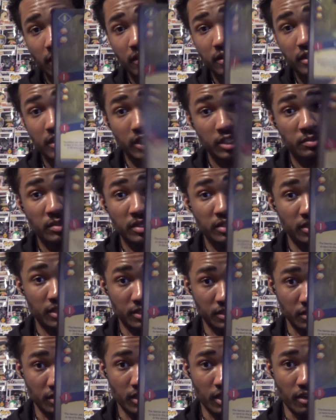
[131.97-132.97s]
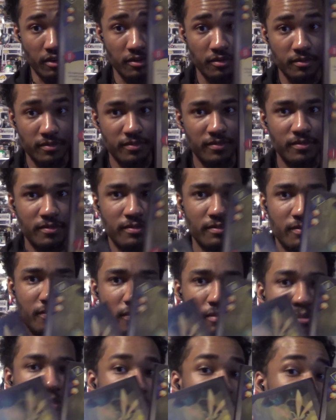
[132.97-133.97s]
Dust Pixie doesn't care.
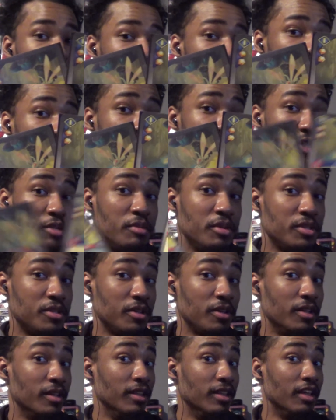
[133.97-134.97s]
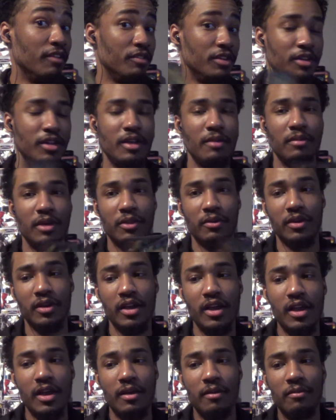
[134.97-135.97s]
Maverick and Dust Pixie, love it, by the way.
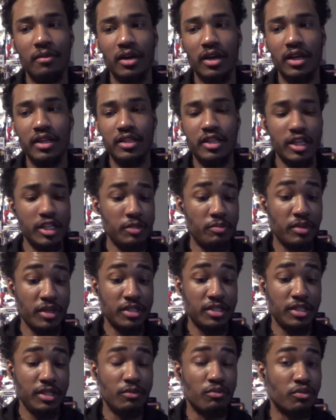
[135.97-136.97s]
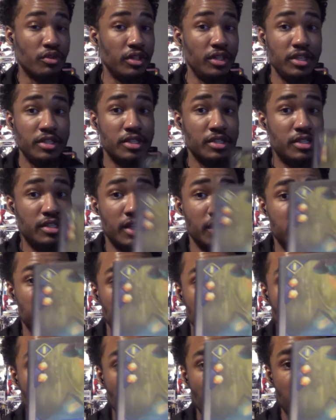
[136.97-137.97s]
But Dust Pixie really just
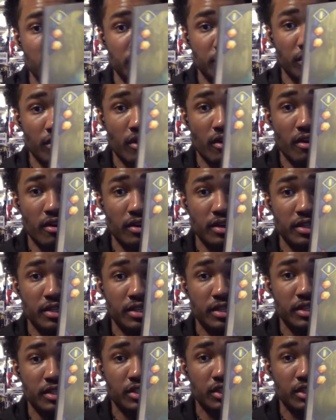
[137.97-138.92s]
doesn't care as a card. He's